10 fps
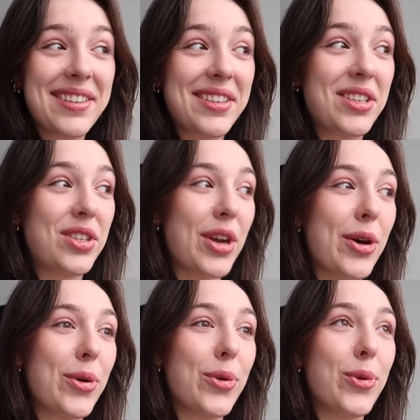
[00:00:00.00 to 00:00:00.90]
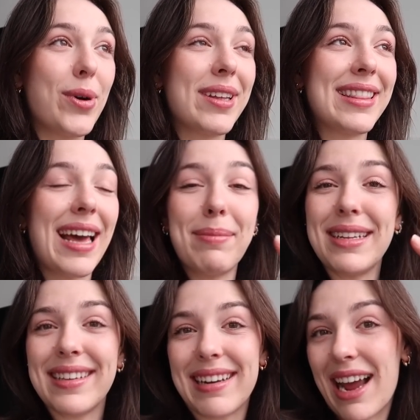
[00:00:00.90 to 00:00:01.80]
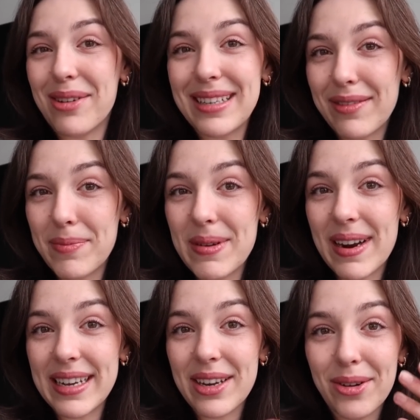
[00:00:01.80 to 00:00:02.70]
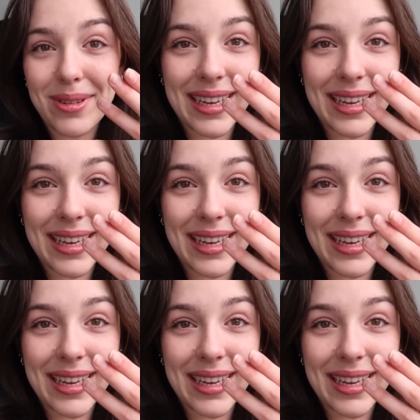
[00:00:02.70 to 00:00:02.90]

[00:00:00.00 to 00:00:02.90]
So that means that I always have to be ready though.